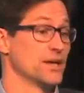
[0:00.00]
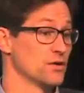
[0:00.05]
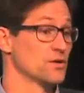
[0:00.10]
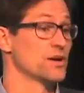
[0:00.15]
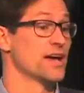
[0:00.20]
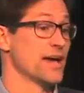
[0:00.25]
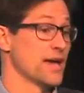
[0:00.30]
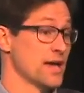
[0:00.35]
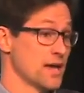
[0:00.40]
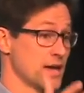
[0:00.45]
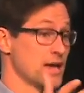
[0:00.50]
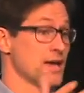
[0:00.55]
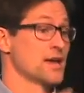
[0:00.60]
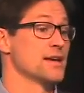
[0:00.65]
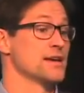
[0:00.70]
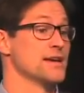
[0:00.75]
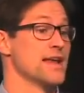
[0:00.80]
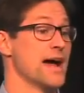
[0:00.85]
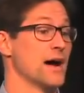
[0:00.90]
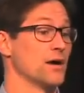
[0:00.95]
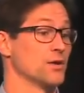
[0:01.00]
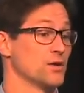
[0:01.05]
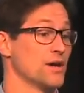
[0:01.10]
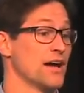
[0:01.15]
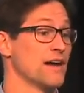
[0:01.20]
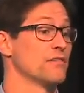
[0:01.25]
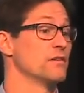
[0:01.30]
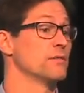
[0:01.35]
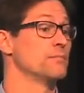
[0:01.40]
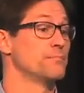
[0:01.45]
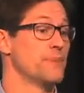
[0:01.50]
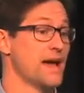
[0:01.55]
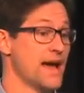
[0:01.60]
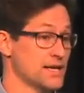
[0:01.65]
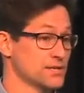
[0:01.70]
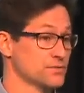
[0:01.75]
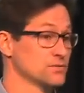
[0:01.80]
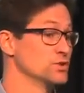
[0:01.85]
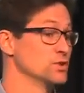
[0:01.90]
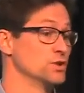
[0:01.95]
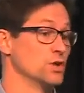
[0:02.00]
okay, now you have a password.